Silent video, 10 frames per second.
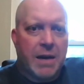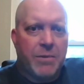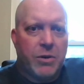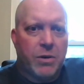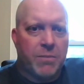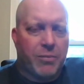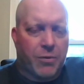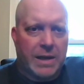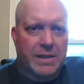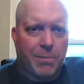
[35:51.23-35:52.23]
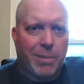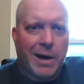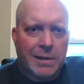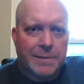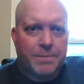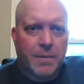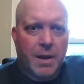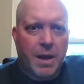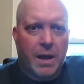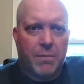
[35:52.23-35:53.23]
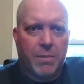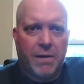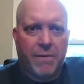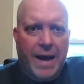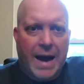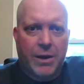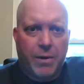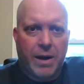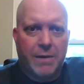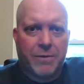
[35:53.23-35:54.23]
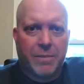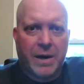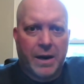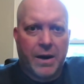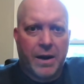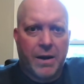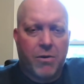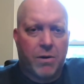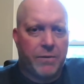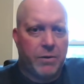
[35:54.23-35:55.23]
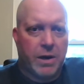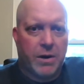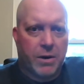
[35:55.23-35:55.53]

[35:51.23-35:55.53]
Anytime you can press a button and be evacuated from an area,